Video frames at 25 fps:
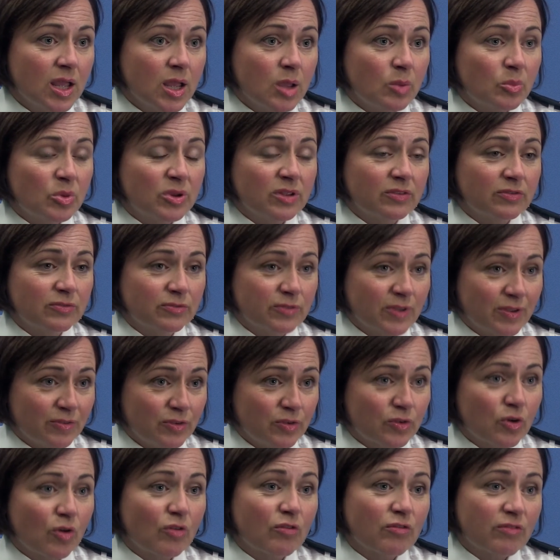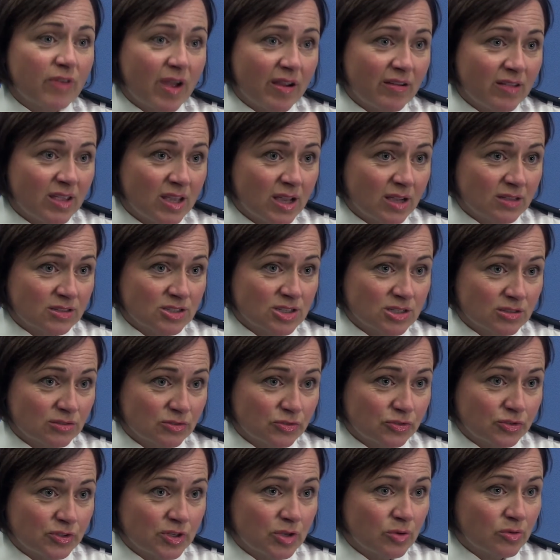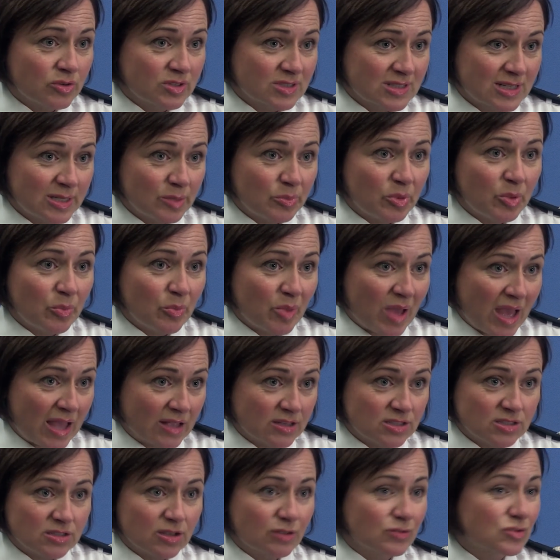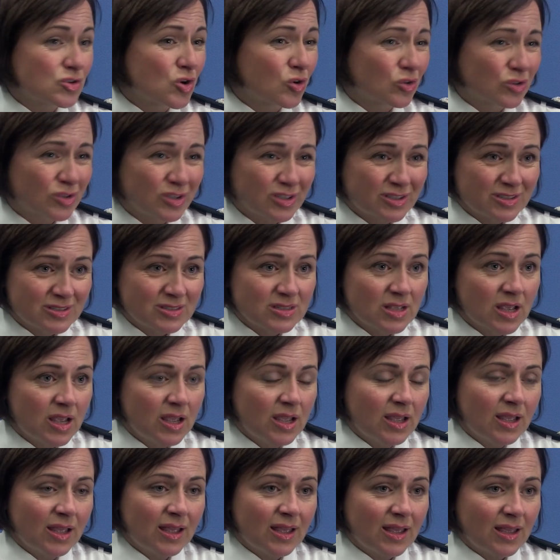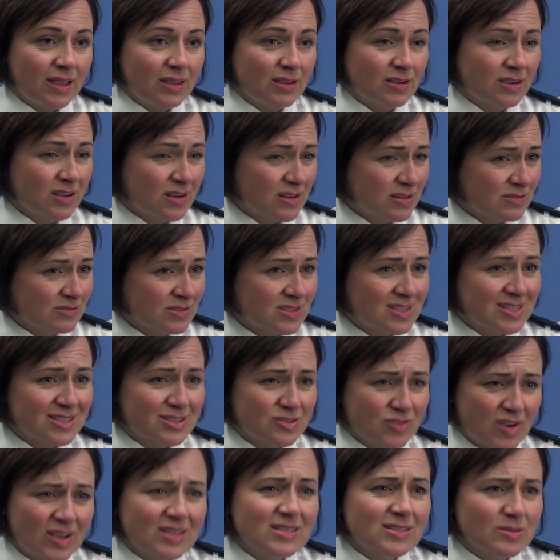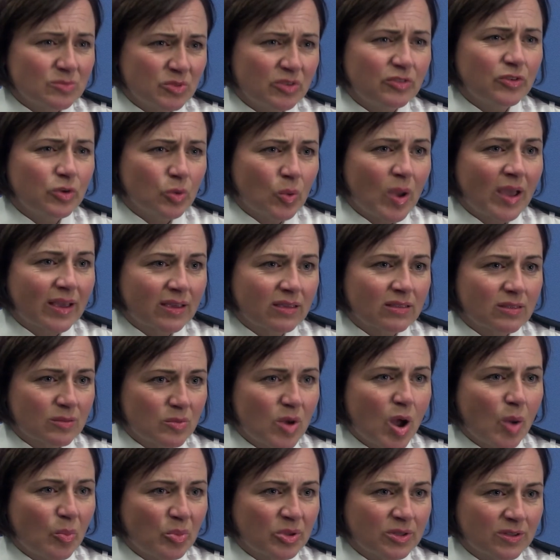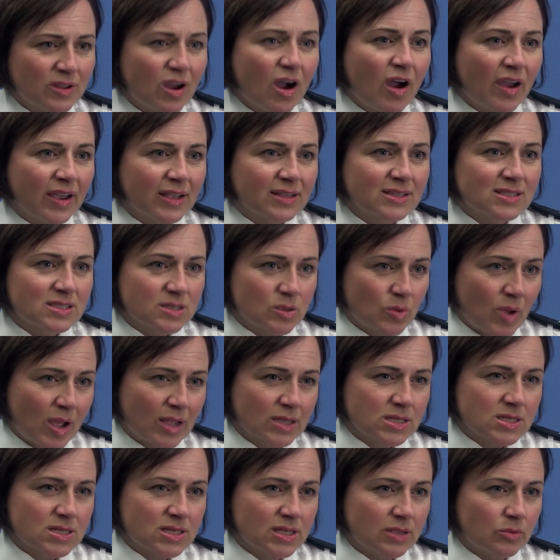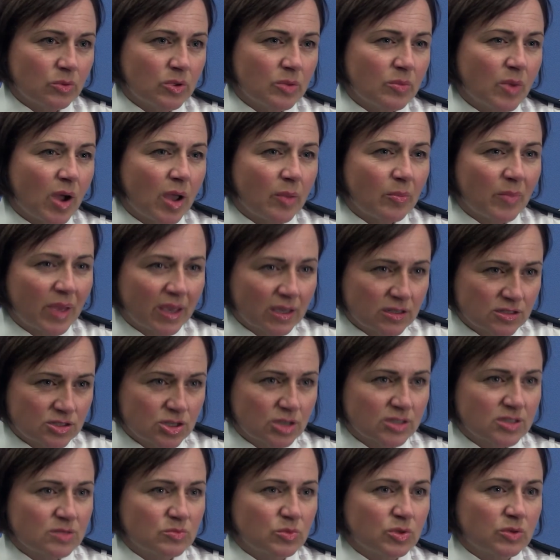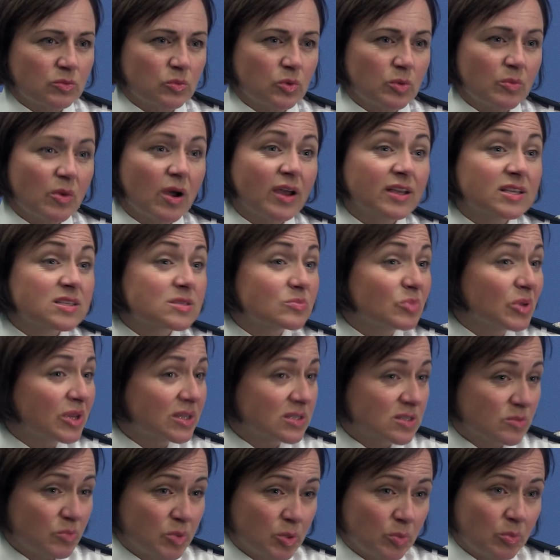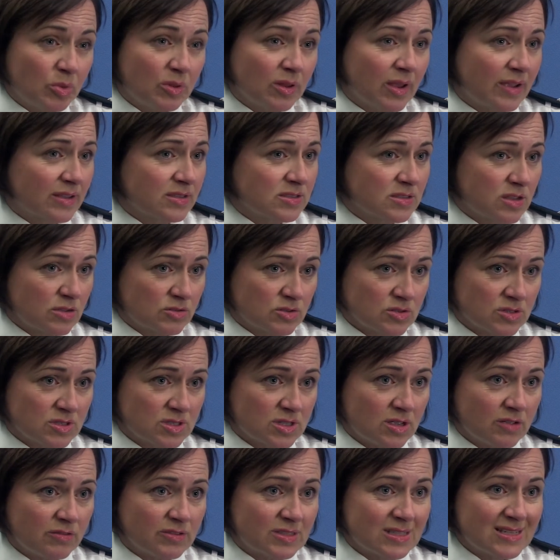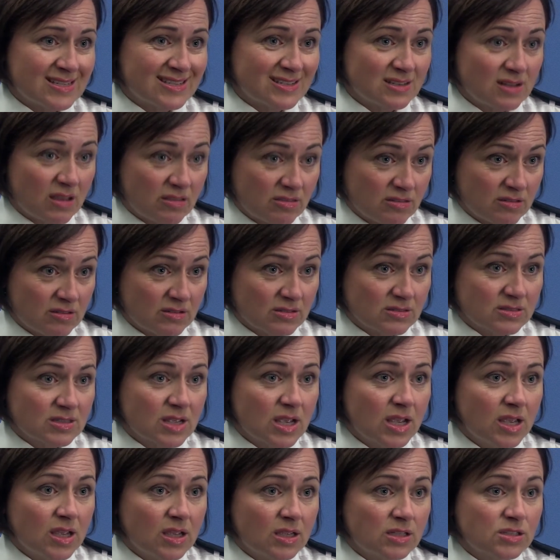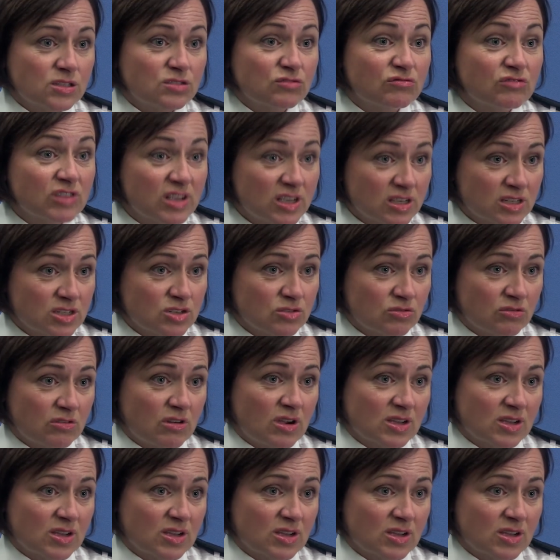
But if you've got very young children who are asleep in bed, you know, toddlers, you're going to distress them if you wake them up at night. So actually we might make a judgment. We might speak to people like social services and others to reassure